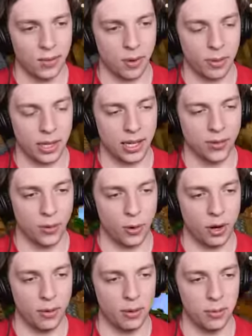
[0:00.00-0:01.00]
probably can me?
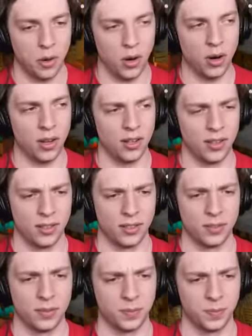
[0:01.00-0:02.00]
afford a bit more.
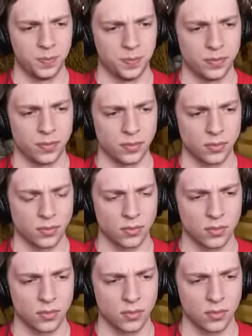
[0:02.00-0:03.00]
I,
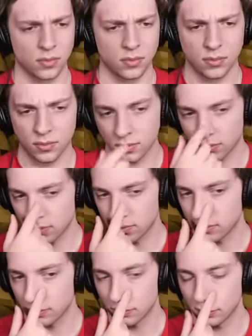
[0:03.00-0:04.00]
I, I got more. Oh
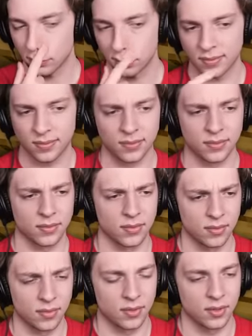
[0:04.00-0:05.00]
got look, he's holding the
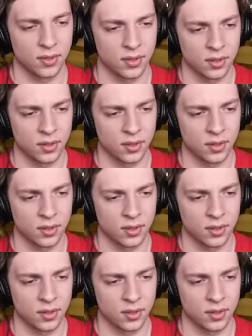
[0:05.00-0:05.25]
thing that Jelly's